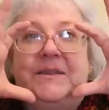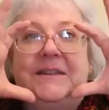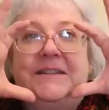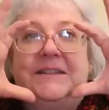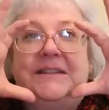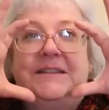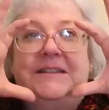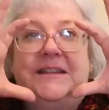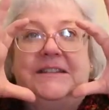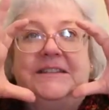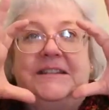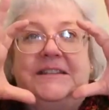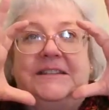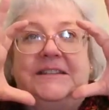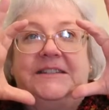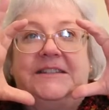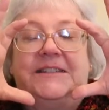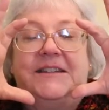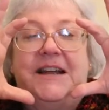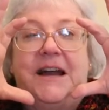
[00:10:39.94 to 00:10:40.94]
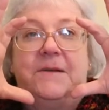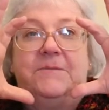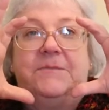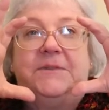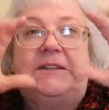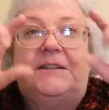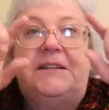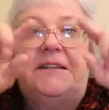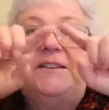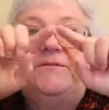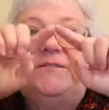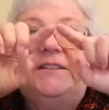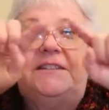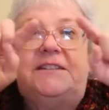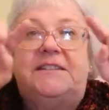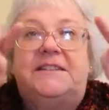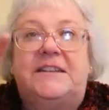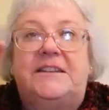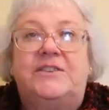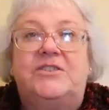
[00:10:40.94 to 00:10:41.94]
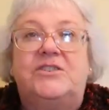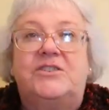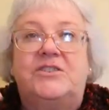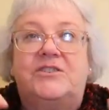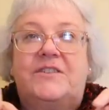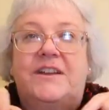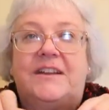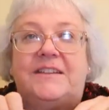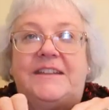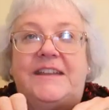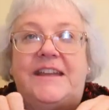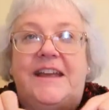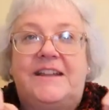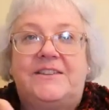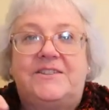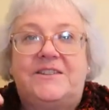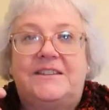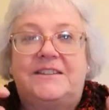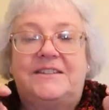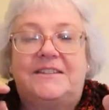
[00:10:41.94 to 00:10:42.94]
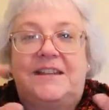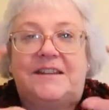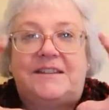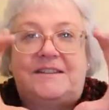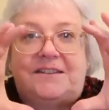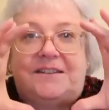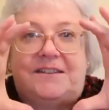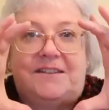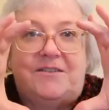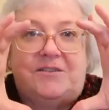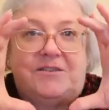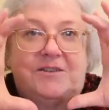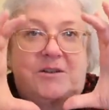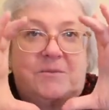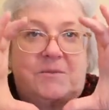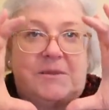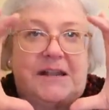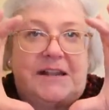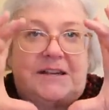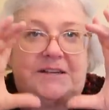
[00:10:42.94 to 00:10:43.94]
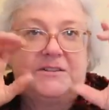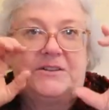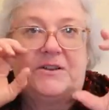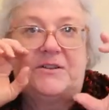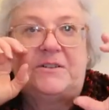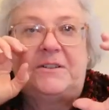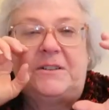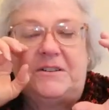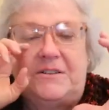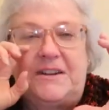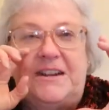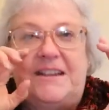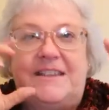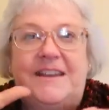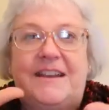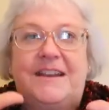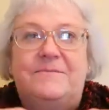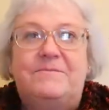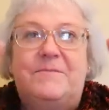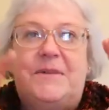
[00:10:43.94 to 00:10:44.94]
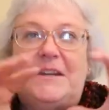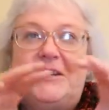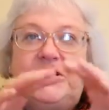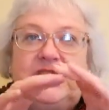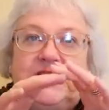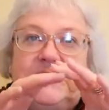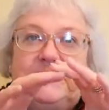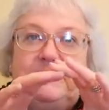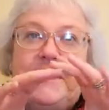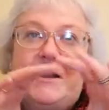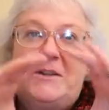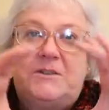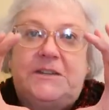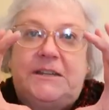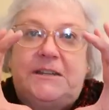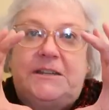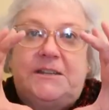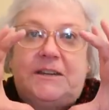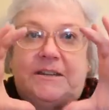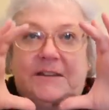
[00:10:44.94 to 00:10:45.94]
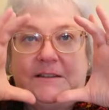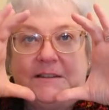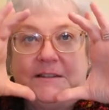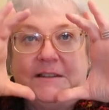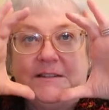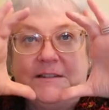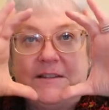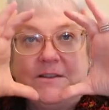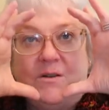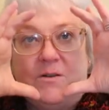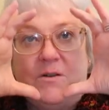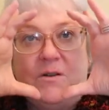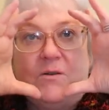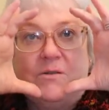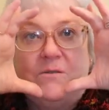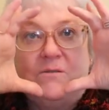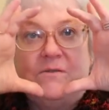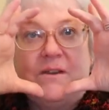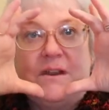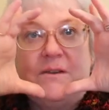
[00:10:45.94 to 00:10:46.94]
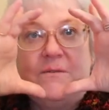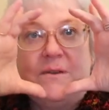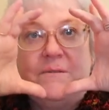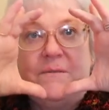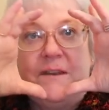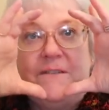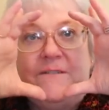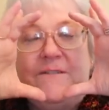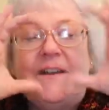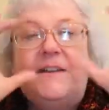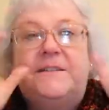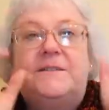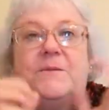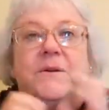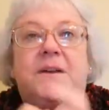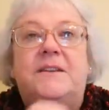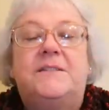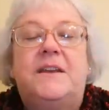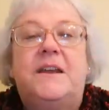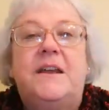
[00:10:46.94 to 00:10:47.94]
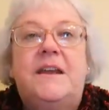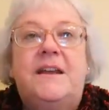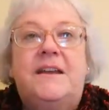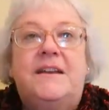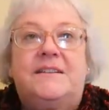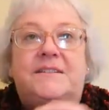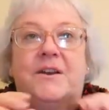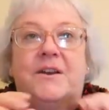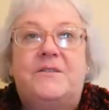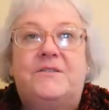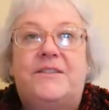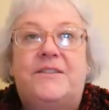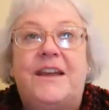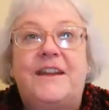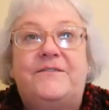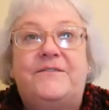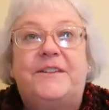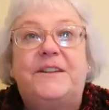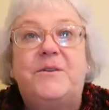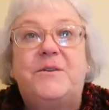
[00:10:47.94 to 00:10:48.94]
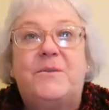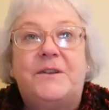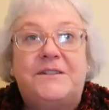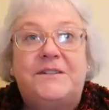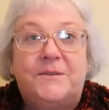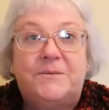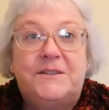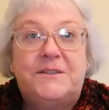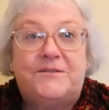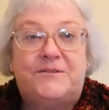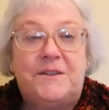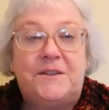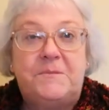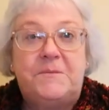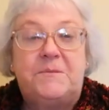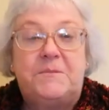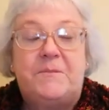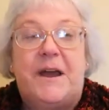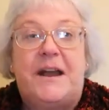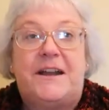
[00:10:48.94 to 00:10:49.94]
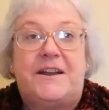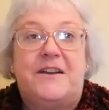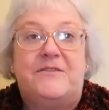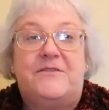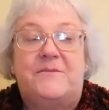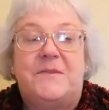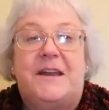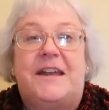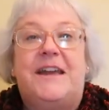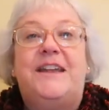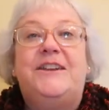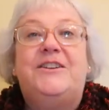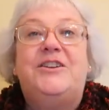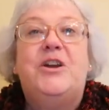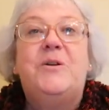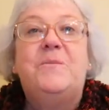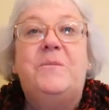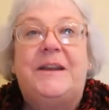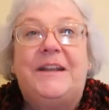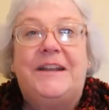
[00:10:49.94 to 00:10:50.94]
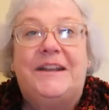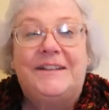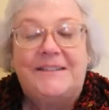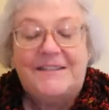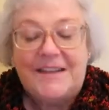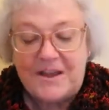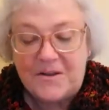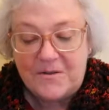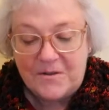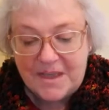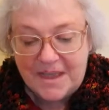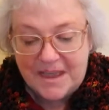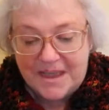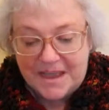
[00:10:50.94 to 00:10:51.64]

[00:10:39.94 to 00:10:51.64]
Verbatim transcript: like this and then stopped. It didn't even singe around the edges, like you know, little black circle or anything, but it just melted to this little hole right where my face was. So thankfully, once it was flipped back over my head, nobody could tell.